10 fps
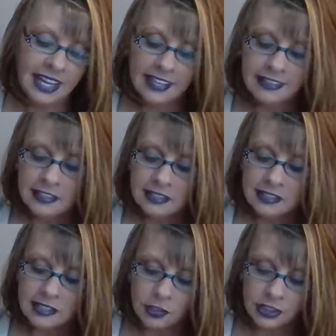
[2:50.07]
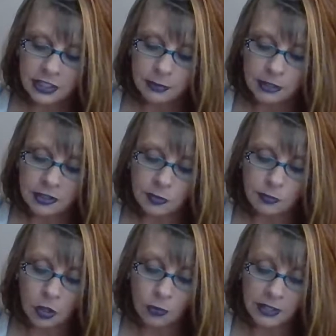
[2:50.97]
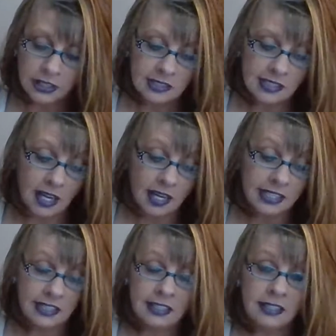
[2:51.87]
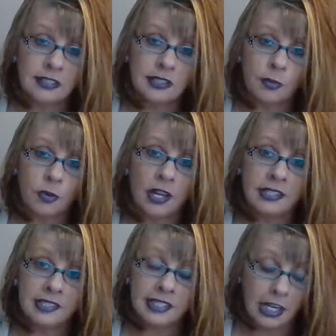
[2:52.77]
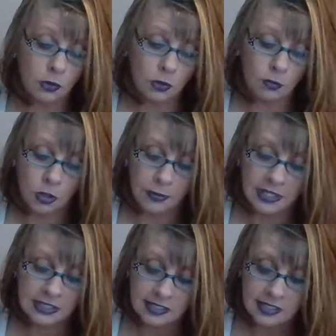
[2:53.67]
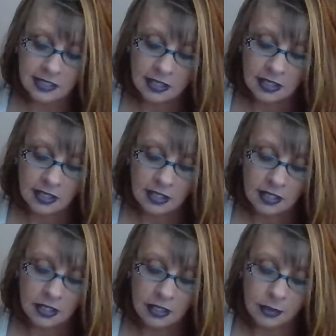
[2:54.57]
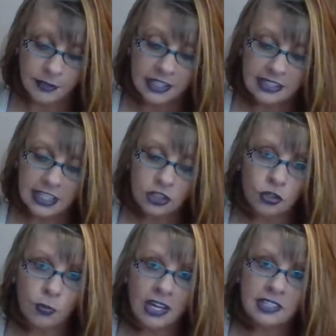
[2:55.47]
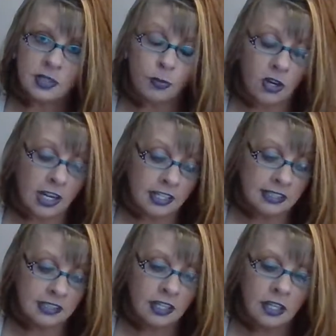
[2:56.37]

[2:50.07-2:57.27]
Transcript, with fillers: in these serendipitous moments, i.e., this surprise tower moment um, that takes you by surprise,